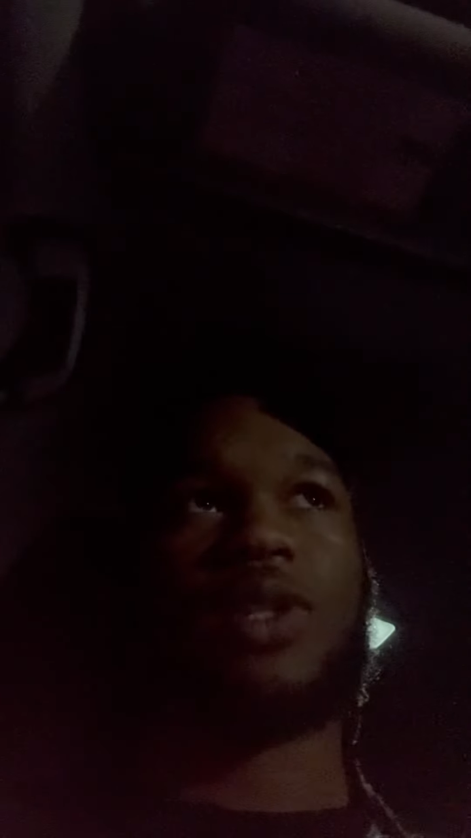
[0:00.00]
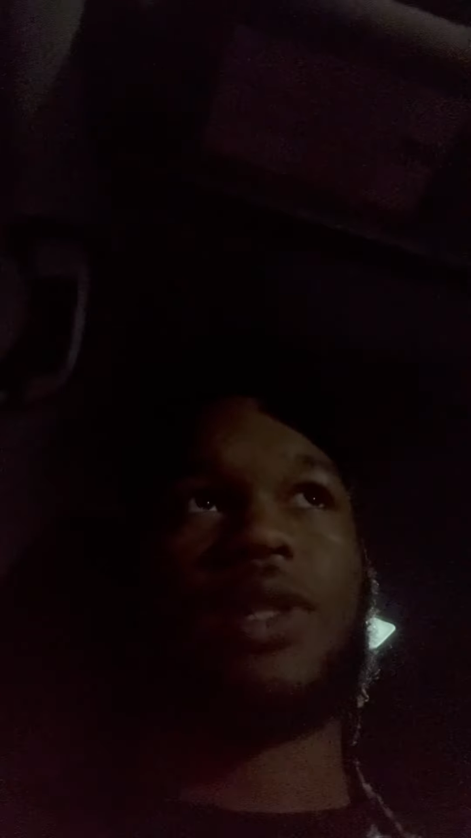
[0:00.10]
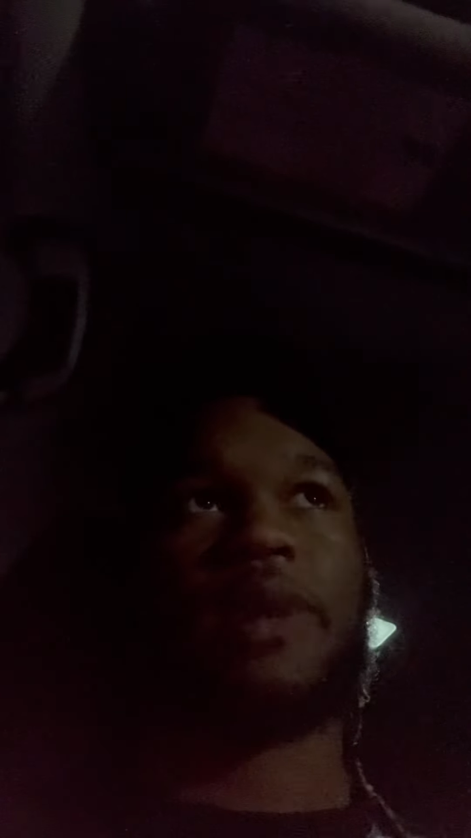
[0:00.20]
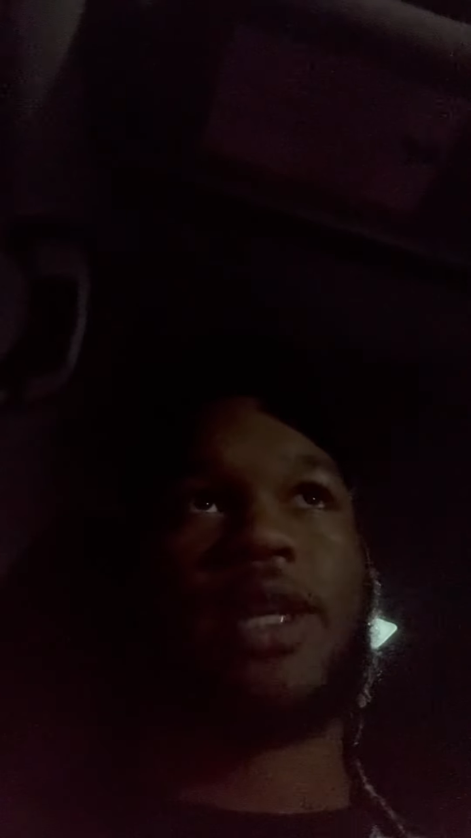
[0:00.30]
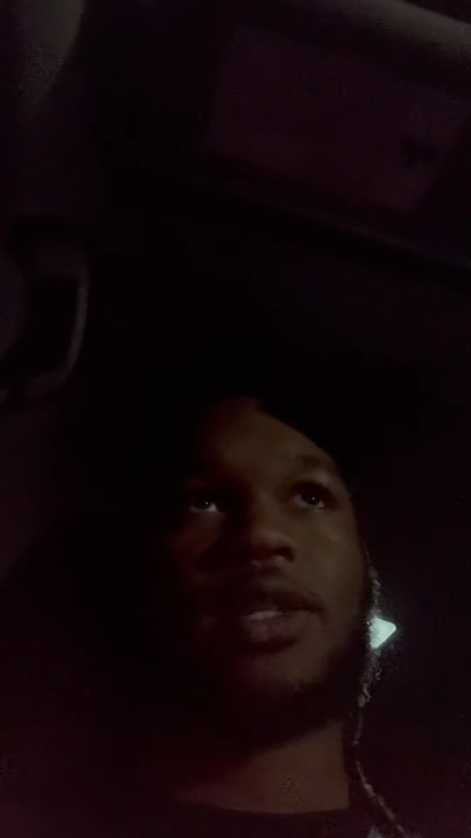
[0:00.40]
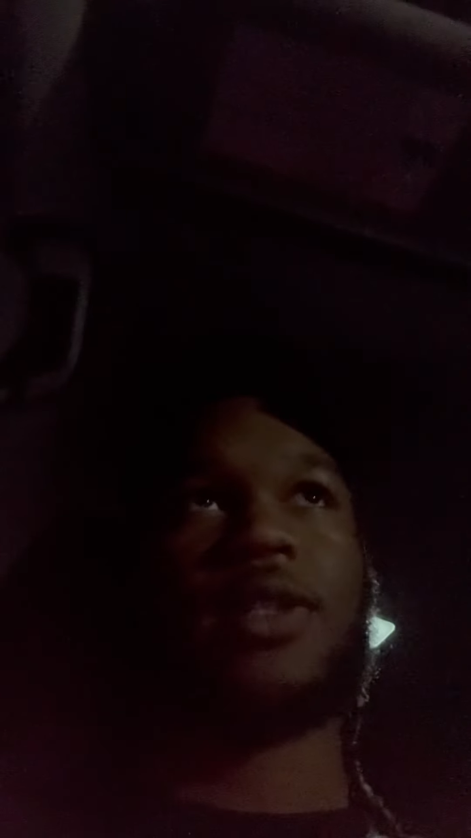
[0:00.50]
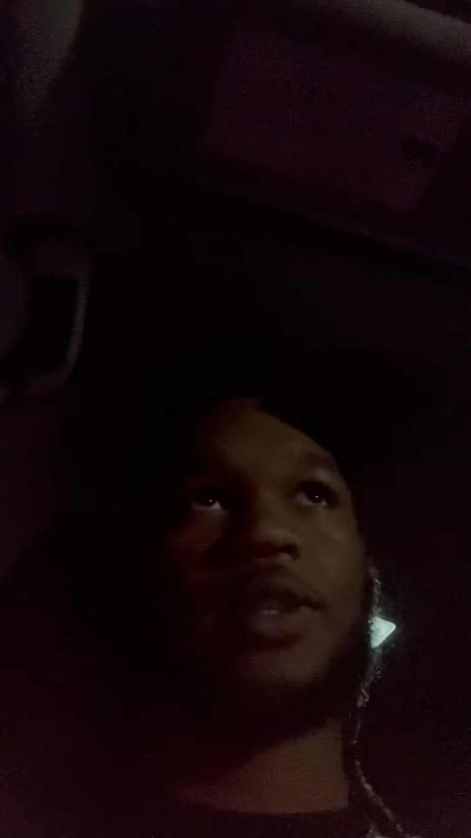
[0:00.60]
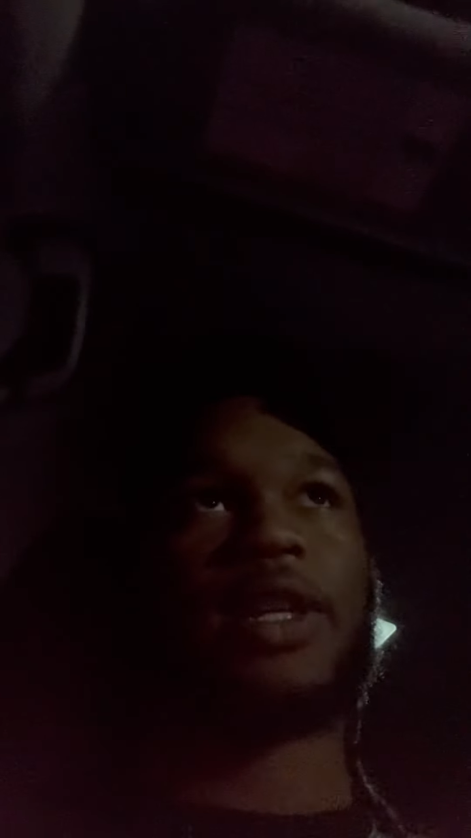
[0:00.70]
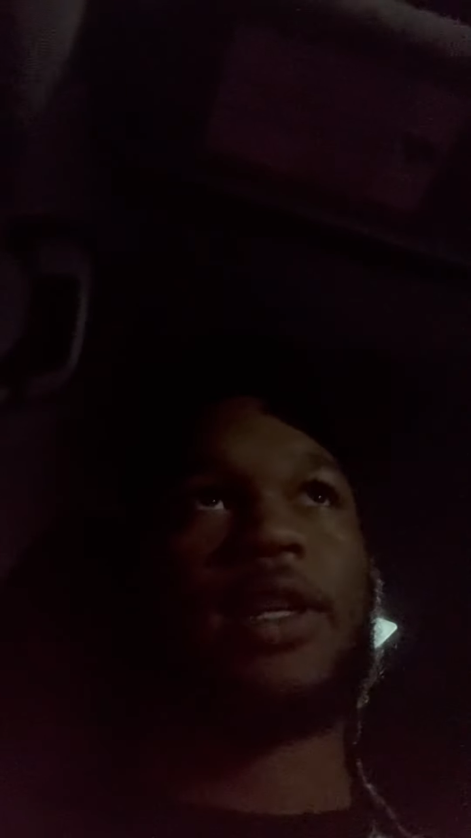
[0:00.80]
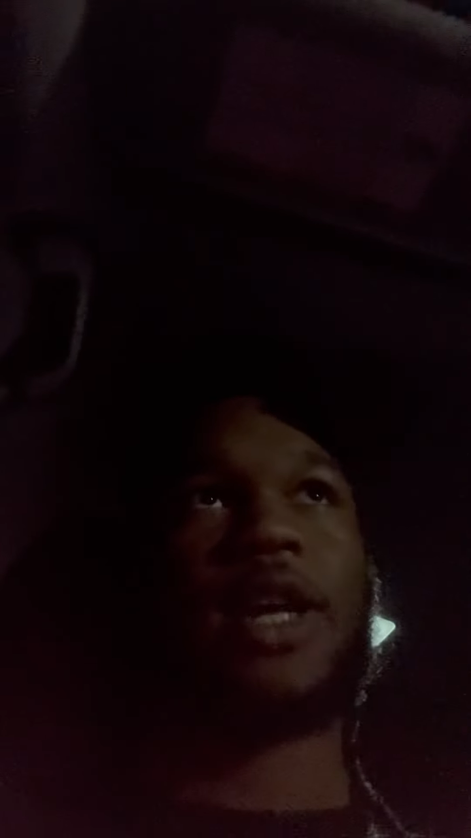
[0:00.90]
to
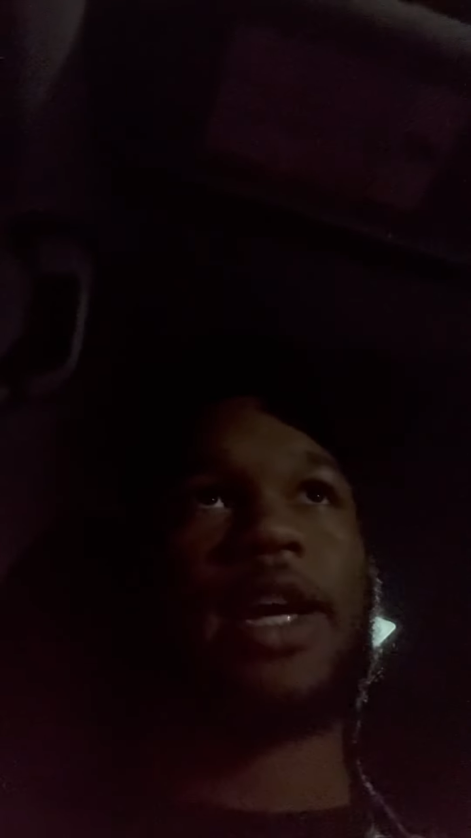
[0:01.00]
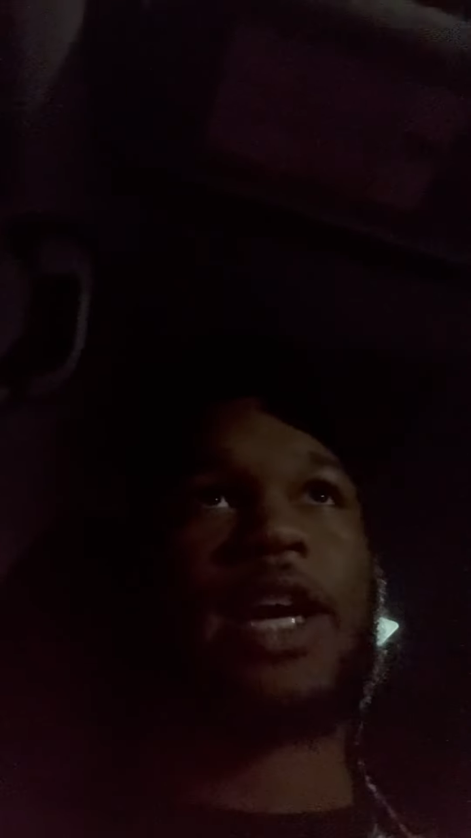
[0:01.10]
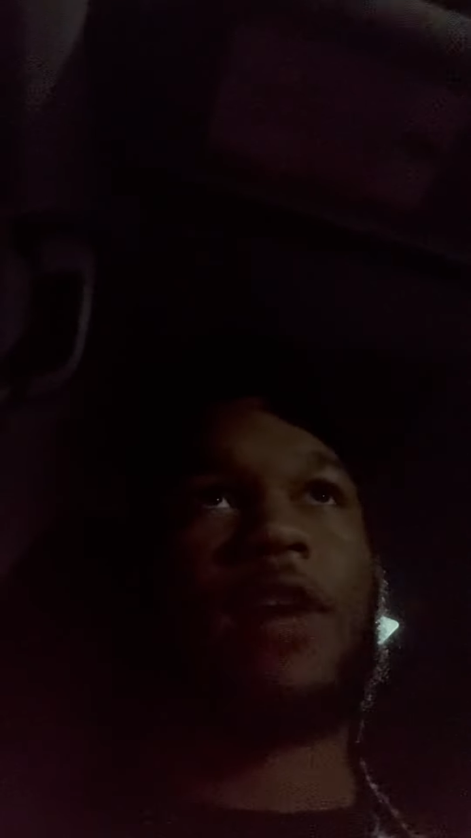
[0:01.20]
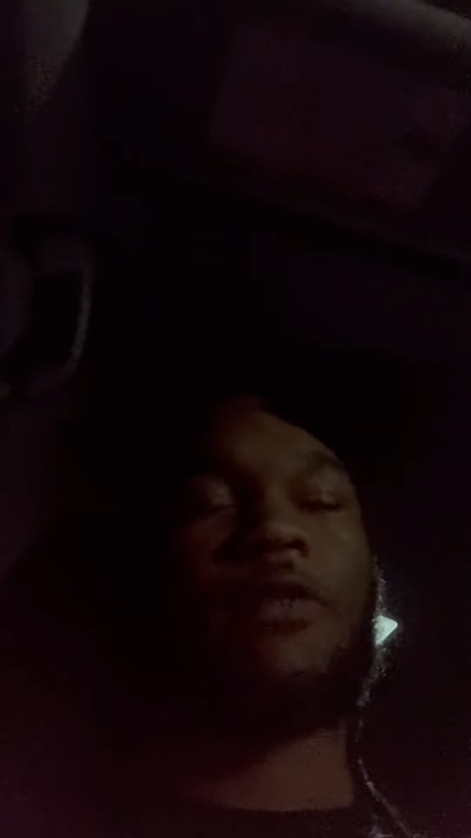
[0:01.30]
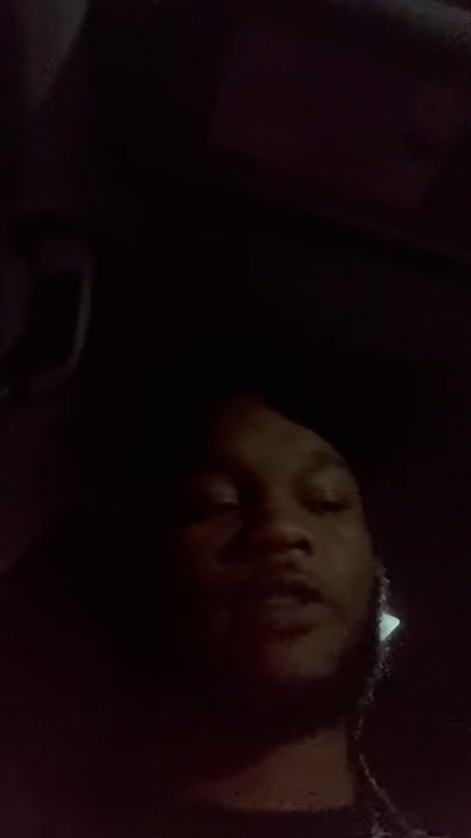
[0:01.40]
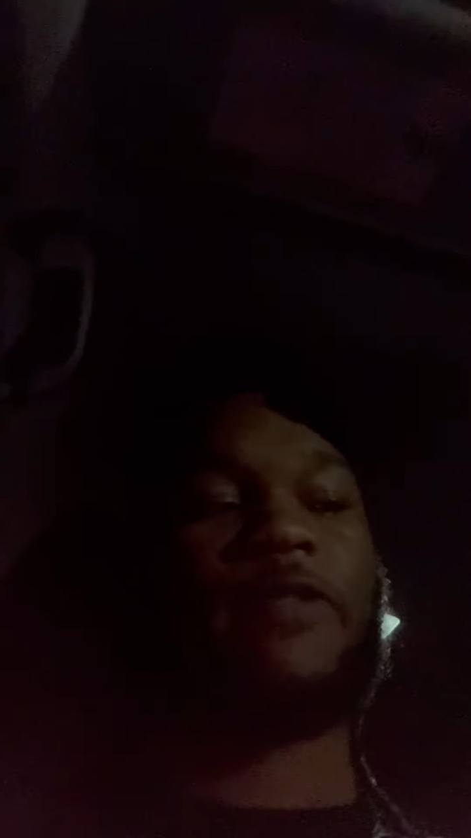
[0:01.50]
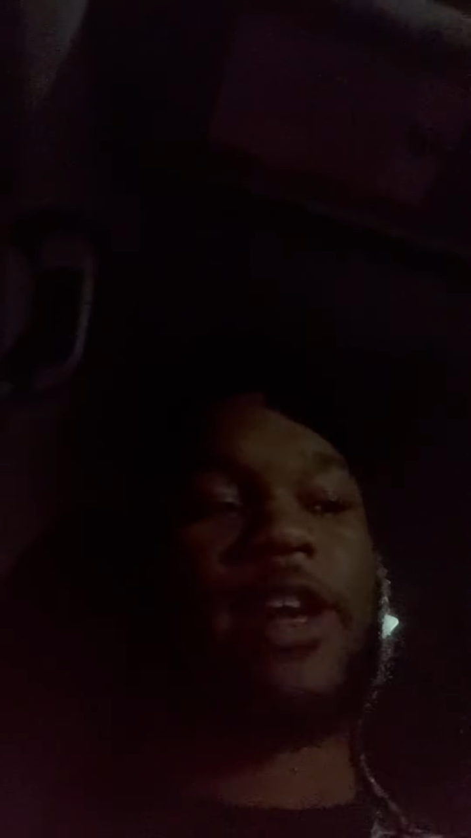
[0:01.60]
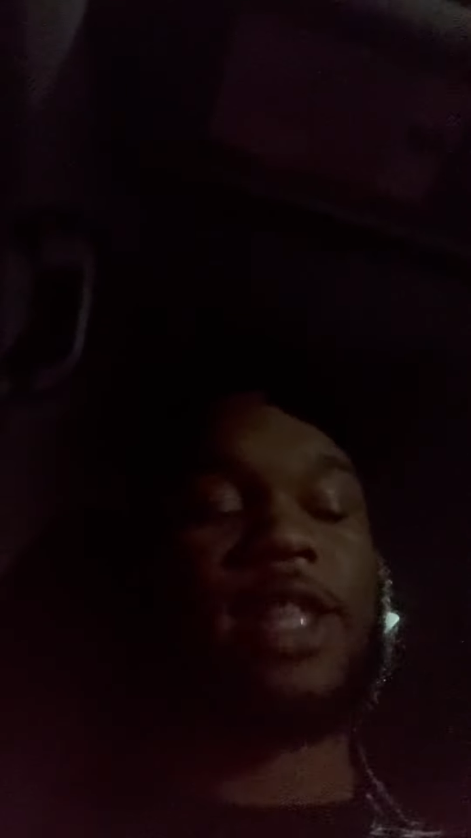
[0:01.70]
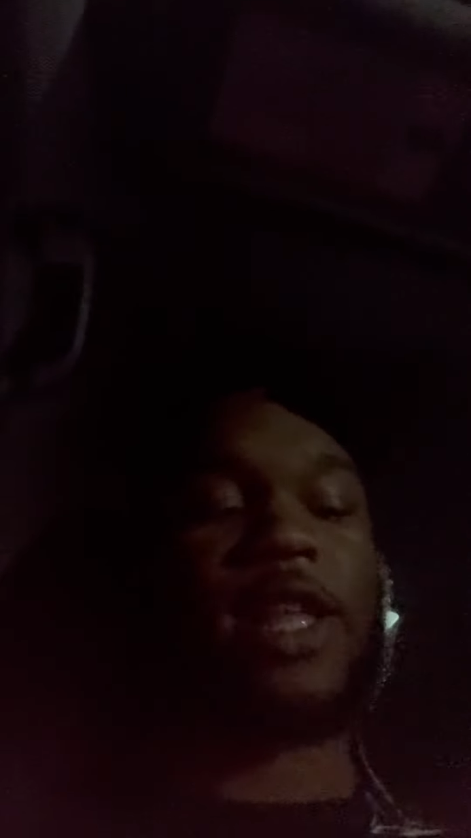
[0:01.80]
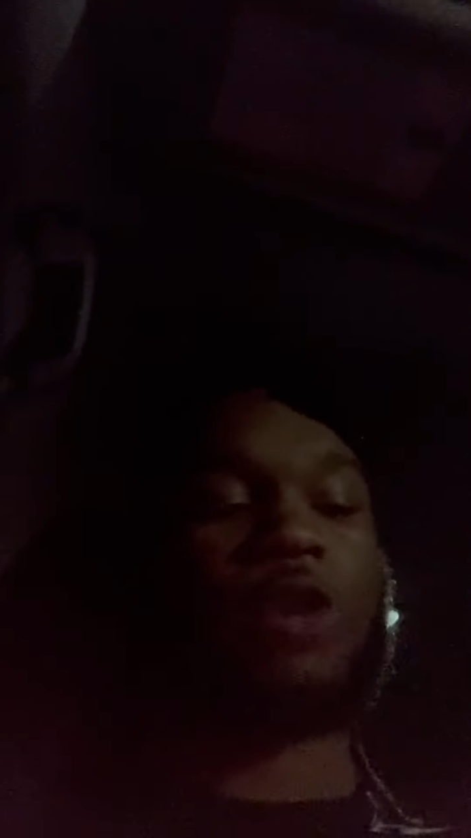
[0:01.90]
basically account for the
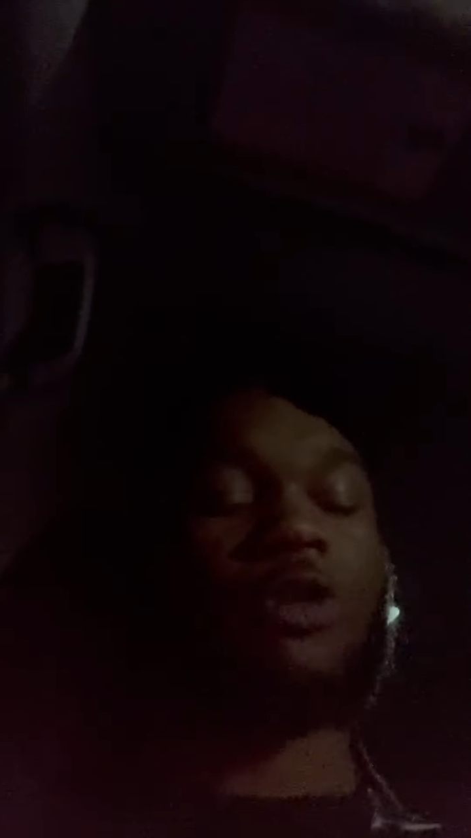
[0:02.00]
fact that there